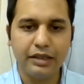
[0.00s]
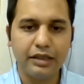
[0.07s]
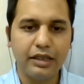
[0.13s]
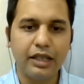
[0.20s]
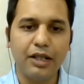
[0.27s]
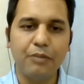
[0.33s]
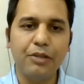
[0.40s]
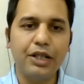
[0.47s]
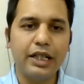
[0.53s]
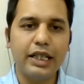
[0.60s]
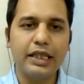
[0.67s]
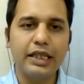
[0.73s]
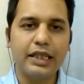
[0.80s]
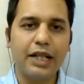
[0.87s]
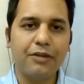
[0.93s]
the
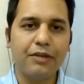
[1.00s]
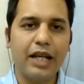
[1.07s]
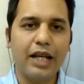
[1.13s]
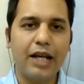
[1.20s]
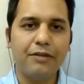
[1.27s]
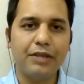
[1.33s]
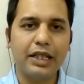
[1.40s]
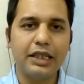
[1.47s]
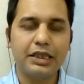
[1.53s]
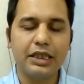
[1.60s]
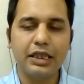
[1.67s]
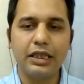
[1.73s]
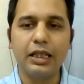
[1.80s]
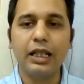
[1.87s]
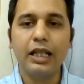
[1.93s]
communities that we have reached
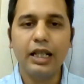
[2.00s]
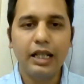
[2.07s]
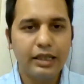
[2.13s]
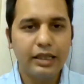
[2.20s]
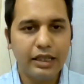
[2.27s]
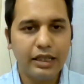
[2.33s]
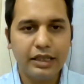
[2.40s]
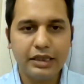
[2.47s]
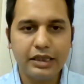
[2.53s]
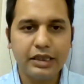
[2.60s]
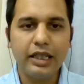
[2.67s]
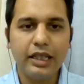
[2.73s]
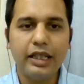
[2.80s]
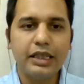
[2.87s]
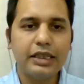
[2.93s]
in, the
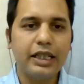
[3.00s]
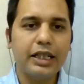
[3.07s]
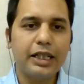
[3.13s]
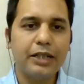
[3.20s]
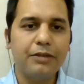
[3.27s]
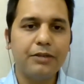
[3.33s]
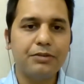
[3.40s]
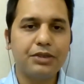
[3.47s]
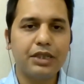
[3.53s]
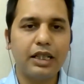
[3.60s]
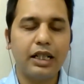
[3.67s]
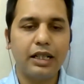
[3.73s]
digital initiatives